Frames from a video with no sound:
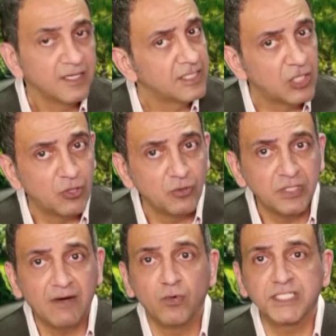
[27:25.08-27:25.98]
No,
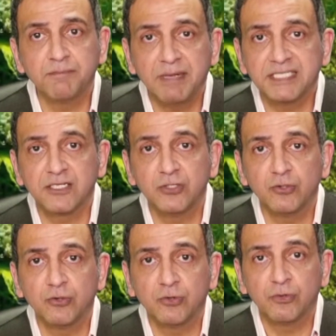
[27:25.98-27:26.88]
that wasn't based on
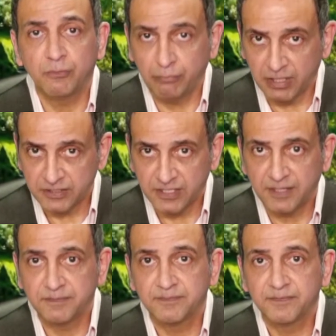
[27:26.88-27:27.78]
your blood type.